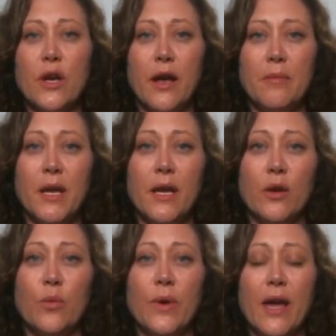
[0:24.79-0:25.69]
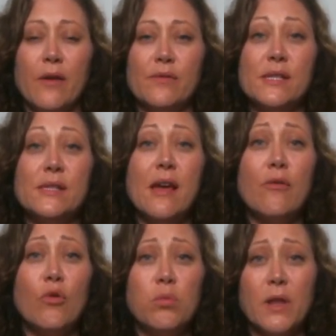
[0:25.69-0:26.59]
I mean, we have
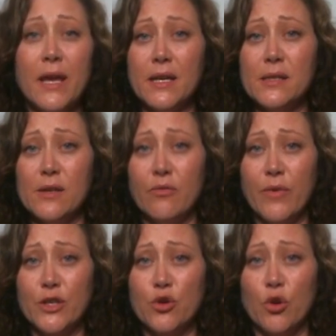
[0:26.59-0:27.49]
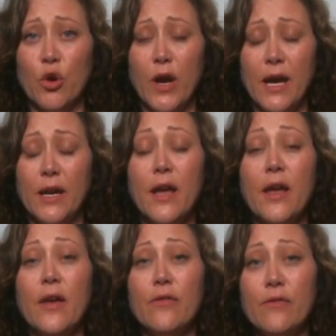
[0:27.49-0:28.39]
several planets in retrograde.
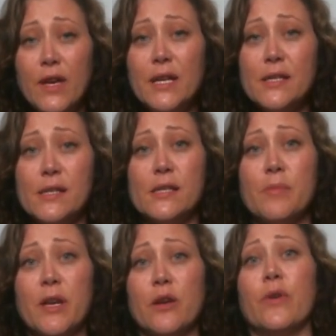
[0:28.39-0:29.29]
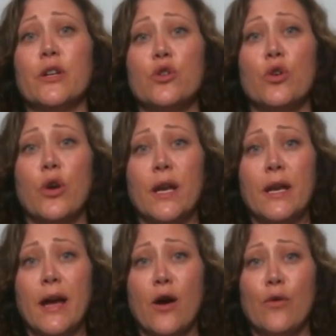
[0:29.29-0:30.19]
Venus has been in retrograde
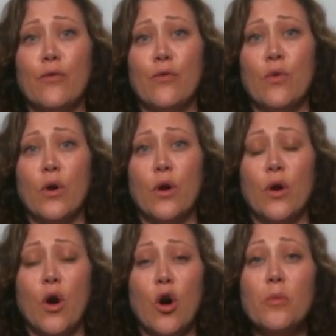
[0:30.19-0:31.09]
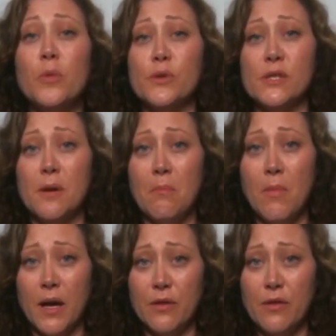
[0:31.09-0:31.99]
now for almost a
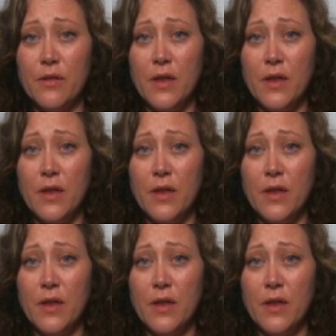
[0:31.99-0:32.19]
month.